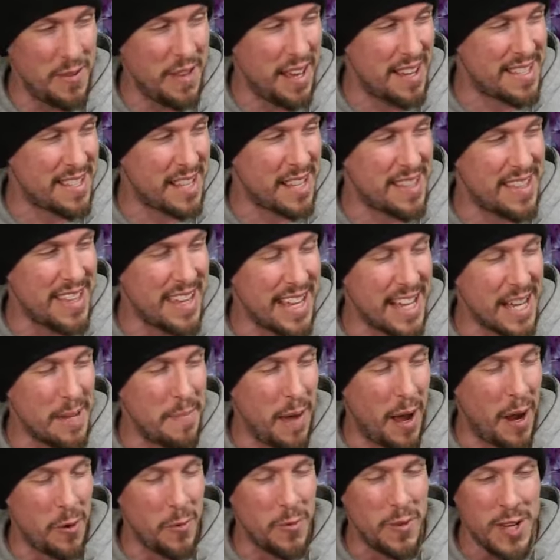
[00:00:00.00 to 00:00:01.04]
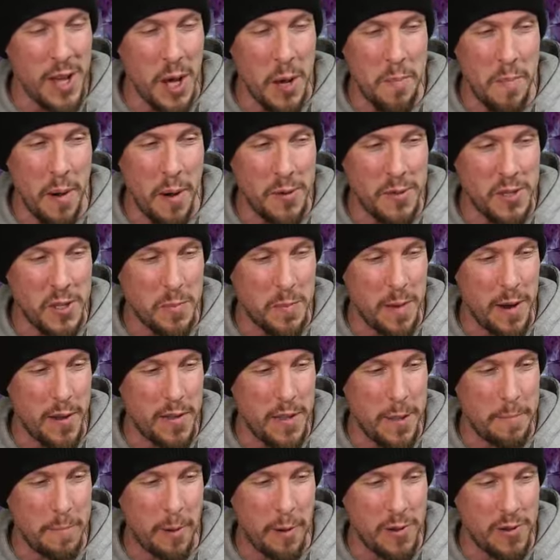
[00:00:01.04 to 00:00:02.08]
That's the thing about Riho Bonespear
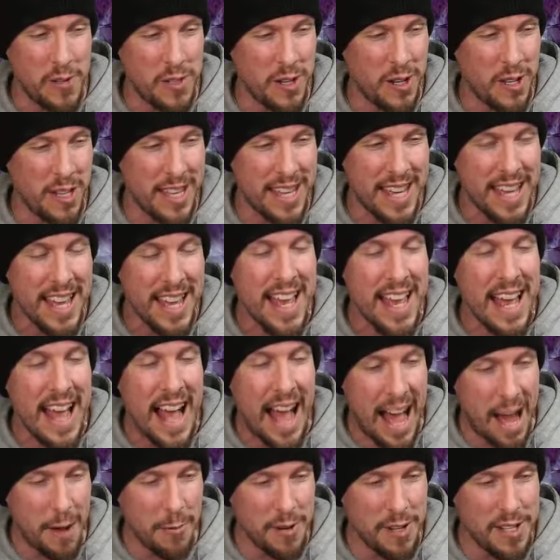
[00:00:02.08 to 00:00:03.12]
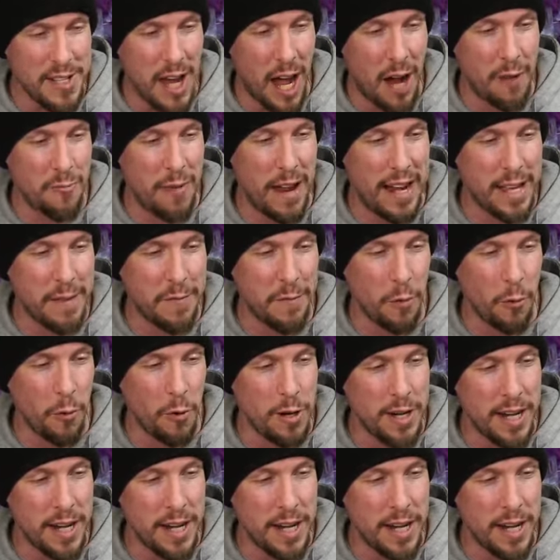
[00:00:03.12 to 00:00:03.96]
that personally I was not ready for.